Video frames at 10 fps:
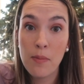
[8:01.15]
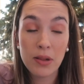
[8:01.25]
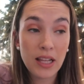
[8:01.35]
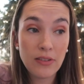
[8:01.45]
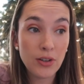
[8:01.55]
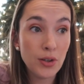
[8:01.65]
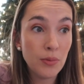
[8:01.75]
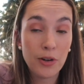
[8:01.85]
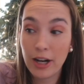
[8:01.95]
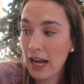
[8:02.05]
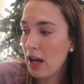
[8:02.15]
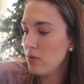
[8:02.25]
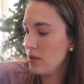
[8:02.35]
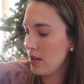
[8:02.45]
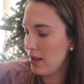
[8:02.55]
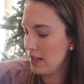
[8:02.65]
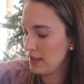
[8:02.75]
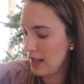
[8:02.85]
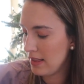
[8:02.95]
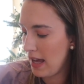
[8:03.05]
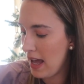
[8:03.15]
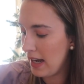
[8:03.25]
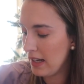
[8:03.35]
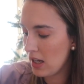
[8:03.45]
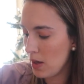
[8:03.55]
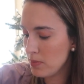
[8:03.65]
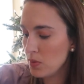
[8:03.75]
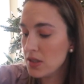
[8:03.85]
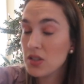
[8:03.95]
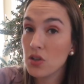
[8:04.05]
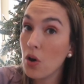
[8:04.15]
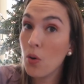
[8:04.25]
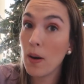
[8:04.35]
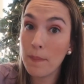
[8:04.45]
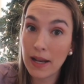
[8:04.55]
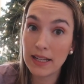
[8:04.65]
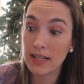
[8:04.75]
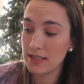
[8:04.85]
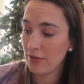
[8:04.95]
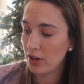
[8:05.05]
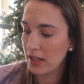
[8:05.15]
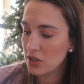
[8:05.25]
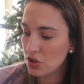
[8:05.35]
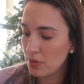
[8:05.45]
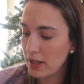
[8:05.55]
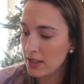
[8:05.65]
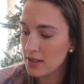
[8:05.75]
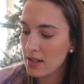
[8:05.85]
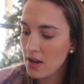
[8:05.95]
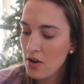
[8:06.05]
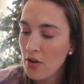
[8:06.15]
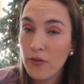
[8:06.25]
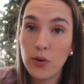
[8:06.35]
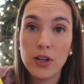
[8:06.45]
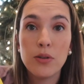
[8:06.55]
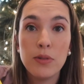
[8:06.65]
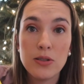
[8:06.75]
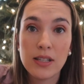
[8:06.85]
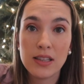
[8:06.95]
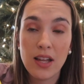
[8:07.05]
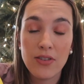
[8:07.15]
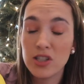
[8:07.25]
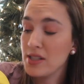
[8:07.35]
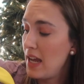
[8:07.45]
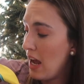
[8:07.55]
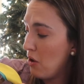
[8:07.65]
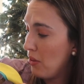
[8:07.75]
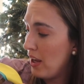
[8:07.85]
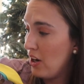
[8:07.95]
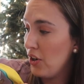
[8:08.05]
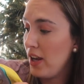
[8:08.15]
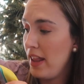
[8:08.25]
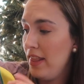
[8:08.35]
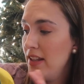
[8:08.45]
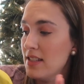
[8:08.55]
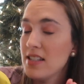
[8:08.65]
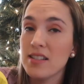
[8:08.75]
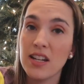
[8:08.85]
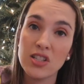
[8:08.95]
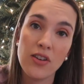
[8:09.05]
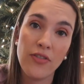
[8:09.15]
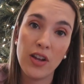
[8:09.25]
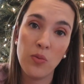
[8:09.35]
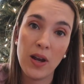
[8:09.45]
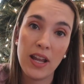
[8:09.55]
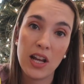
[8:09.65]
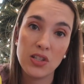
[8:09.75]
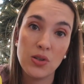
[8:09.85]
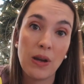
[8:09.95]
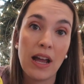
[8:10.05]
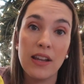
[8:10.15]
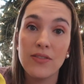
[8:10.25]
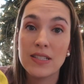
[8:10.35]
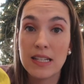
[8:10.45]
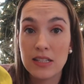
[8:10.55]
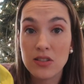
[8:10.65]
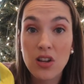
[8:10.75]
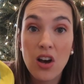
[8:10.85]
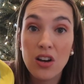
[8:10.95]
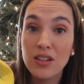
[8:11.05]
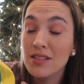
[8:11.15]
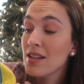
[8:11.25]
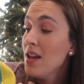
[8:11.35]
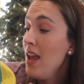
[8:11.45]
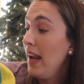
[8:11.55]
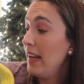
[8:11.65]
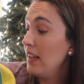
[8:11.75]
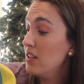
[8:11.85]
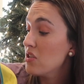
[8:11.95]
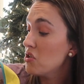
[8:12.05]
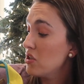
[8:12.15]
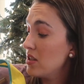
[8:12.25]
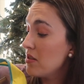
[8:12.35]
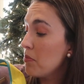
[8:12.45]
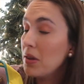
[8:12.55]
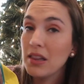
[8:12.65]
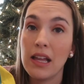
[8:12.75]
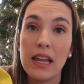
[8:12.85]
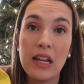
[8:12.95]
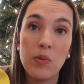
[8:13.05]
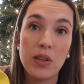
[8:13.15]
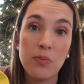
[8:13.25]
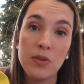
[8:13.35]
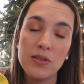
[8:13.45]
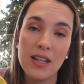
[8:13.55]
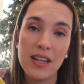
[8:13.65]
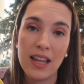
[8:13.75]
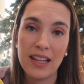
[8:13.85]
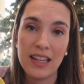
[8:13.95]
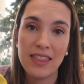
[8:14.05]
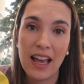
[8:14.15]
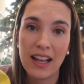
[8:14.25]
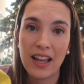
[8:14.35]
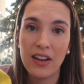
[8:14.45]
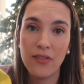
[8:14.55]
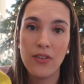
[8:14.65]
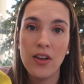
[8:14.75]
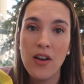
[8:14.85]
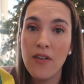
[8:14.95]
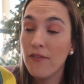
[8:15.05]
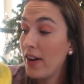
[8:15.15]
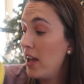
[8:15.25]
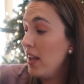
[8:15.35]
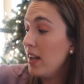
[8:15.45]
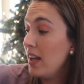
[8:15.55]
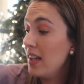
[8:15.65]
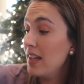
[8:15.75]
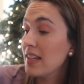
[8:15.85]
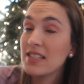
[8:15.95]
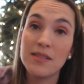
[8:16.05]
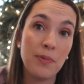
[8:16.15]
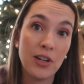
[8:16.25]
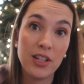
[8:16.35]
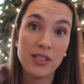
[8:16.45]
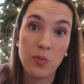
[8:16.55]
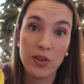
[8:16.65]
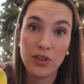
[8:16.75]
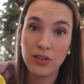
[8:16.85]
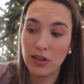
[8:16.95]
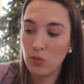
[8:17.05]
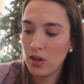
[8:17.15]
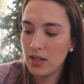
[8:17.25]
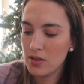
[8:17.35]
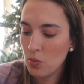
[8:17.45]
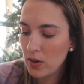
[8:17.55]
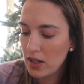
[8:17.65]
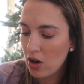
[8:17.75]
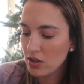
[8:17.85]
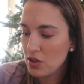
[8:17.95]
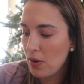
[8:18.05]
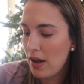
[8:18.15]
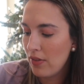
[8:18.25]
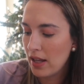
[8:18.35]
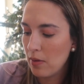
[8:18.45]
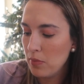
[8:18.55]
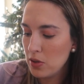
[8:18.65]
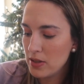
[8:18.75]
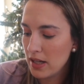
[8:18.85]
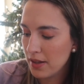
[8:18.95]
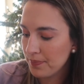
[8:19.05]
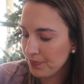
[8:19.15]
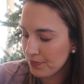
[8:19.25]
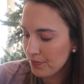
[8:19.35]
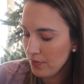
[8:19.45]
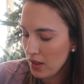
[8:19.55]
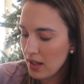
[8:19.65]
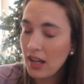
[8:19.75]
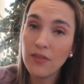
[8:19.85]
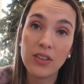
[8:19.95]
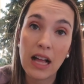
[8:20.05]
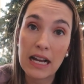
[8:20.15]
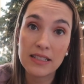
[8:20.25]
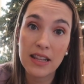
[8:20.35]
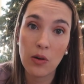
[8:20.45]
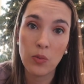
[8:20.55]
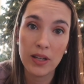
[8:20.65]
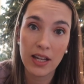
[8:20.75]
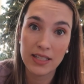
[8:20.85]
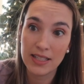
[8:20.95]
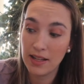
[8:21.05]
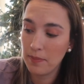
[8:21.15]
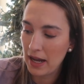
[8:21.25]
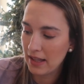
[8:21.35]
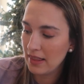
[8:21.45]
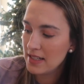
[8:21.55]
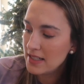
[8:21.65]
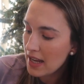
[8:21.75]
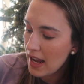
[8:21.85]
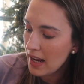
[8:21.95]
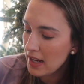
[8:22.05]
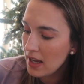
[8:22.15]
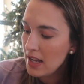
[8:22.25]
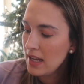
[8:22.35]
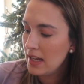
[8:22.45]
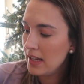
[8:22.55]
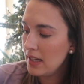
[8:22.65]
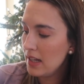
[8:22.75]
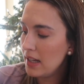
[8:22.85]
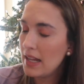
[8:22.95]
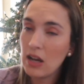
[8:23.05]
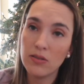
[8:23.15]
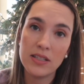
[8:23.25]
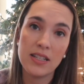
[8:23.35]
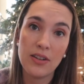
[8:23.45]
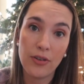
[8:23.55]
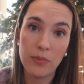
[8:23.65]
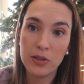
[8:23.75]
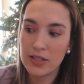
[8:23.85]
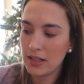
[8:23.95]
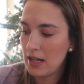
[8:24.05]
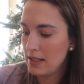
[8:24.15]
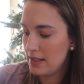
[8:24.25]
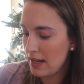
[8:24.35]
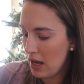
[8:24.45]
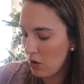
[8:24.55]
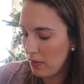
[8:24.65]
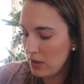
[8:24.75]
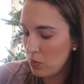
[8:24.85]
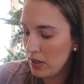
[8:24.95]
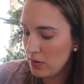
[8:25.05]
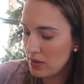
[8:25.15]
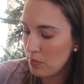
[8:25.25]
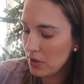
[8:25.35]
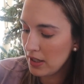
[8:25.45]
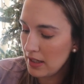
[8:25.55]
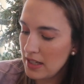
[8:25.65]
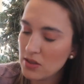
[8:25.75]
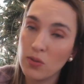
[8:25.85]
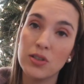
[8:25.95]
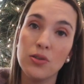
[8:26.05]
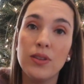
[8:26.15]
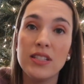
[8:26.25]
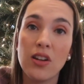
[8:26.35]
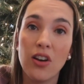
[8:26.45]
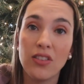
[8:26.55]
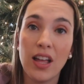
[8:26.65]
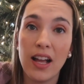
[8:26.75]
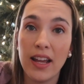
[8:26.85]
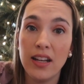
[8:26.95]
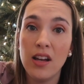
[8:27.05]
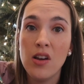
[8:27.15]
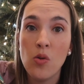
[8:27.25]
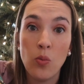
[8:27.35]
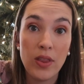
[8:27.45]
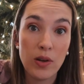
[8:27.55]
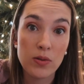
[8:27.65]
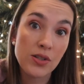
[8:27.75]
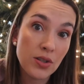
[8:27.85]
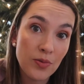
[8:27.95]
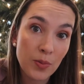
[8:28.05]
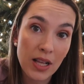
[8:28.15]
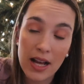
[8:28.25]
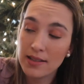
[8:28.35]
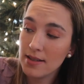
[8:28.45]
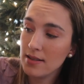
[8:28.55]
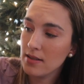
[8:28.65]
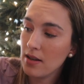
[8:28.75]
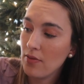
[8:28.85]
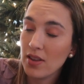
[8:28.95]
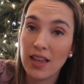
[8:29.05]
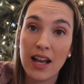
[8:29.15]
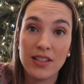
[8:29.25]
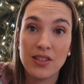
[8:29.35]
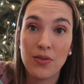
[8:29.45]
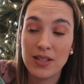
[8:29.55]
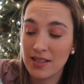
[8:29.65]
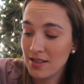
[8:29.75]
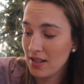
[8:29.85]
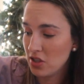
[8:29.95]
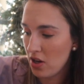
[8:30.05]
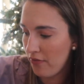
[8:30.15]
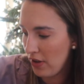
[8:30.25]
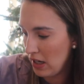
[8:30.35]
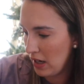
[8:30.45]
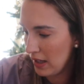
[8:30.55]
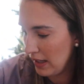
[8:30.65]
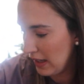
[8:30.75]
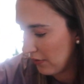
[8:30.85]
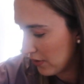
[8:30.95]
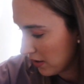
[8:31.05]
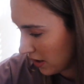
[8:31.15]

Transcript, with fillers: playroom or house, things like that. And it comes with so many different instruments for your music lovers out there and this is such a fun way to kind of sing songs and just play with music and get that kind of fun experience with your little ones. We also have like a music kind of class that we did back in the day. He now does a different music class now, but we used to bring these or do these online when there were Zoom classes and stuff like that. So this is such a fun gift